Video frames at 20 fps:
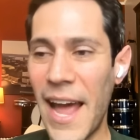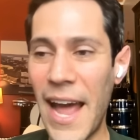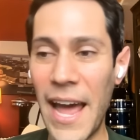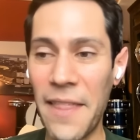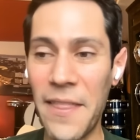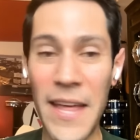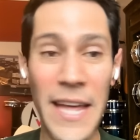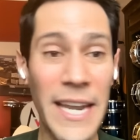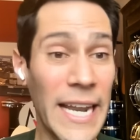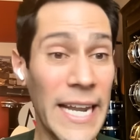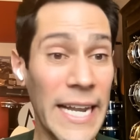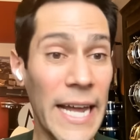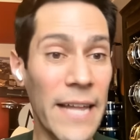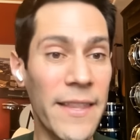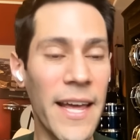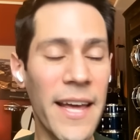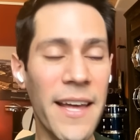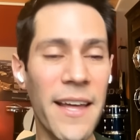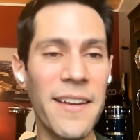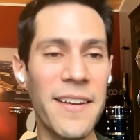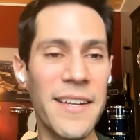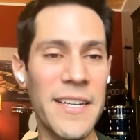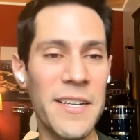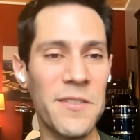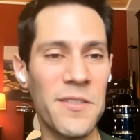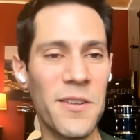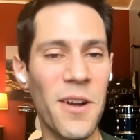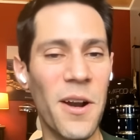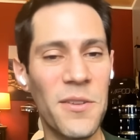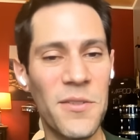And then he
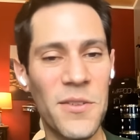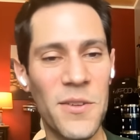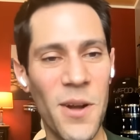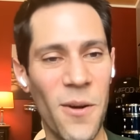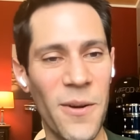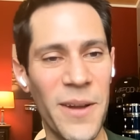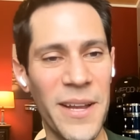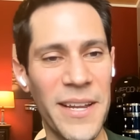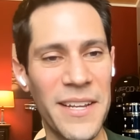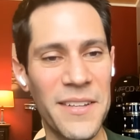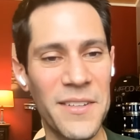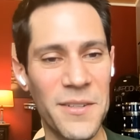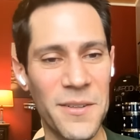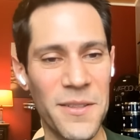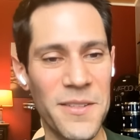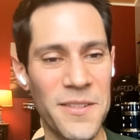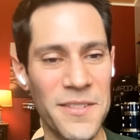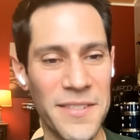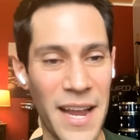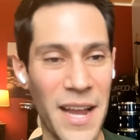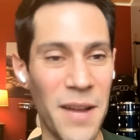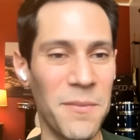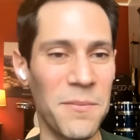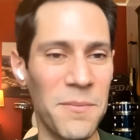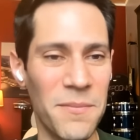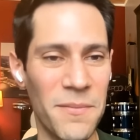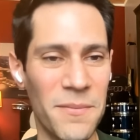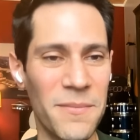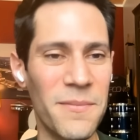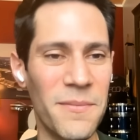starts going into the
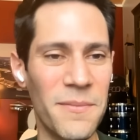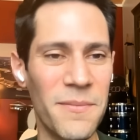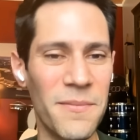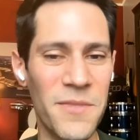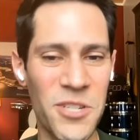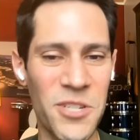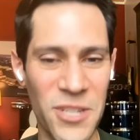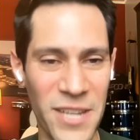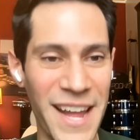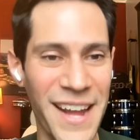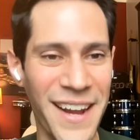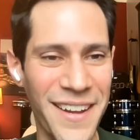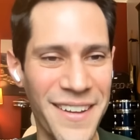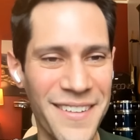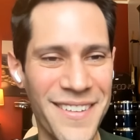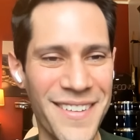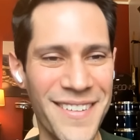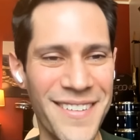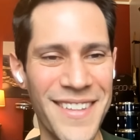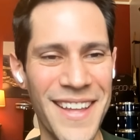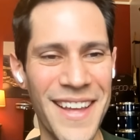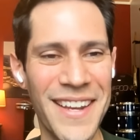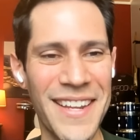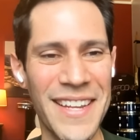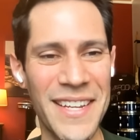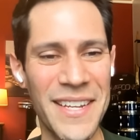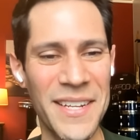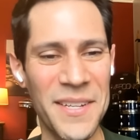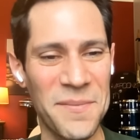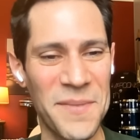same shtick that
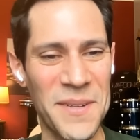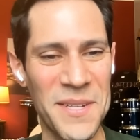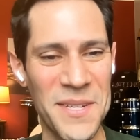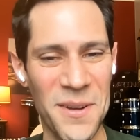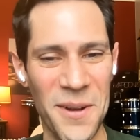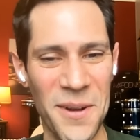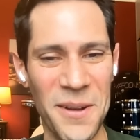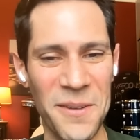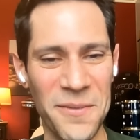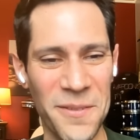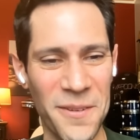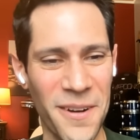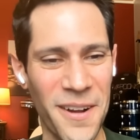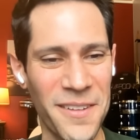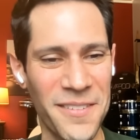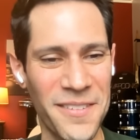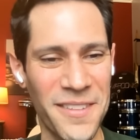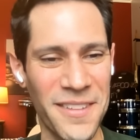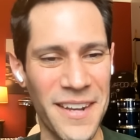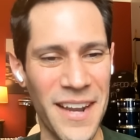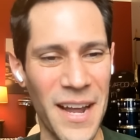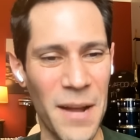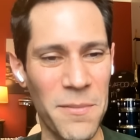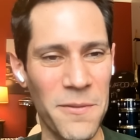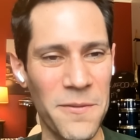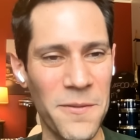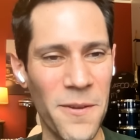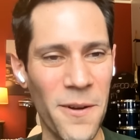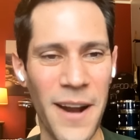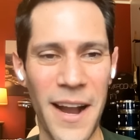he had been doing for us the night
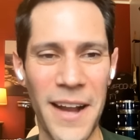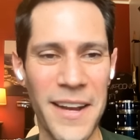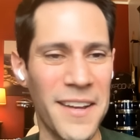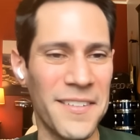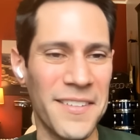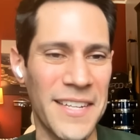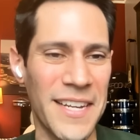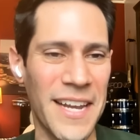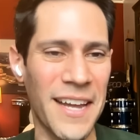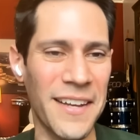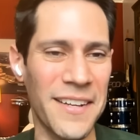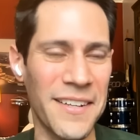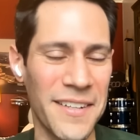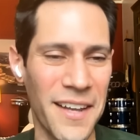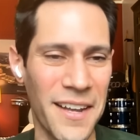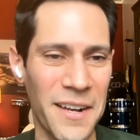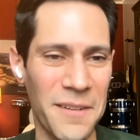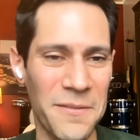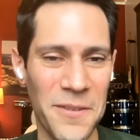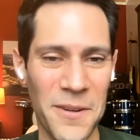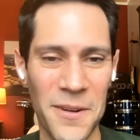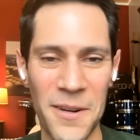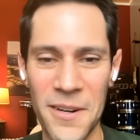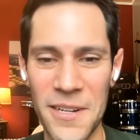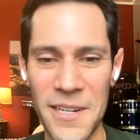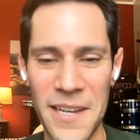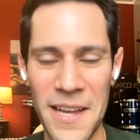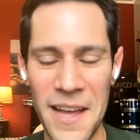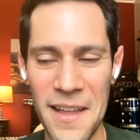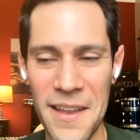before. I guess he hadn't done it for
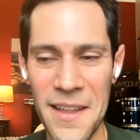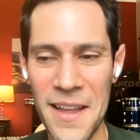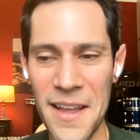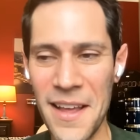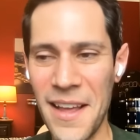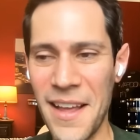her yet.